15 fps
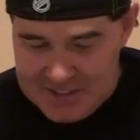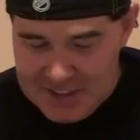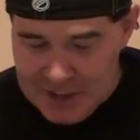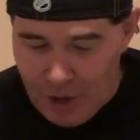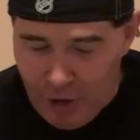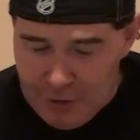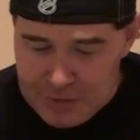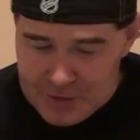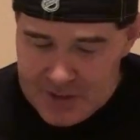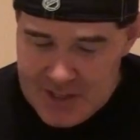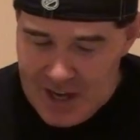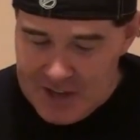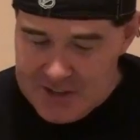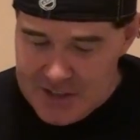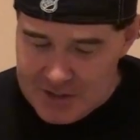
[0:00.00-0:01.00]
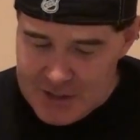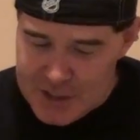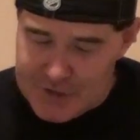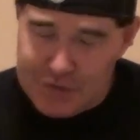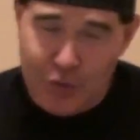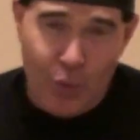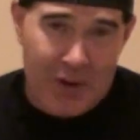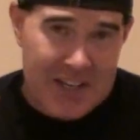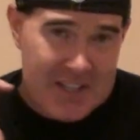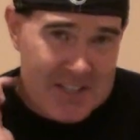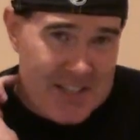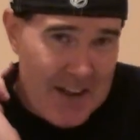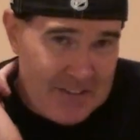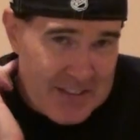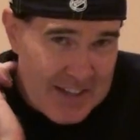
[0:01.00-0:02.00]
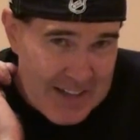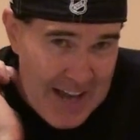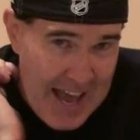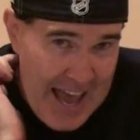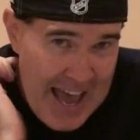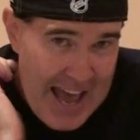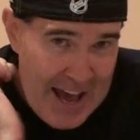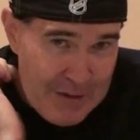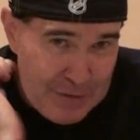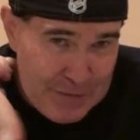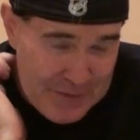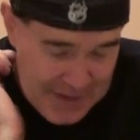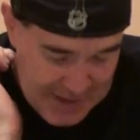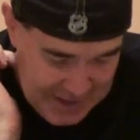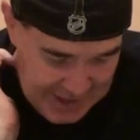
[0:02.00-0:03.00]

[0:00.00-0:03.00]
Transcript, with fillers: The over and under is 47 and a half.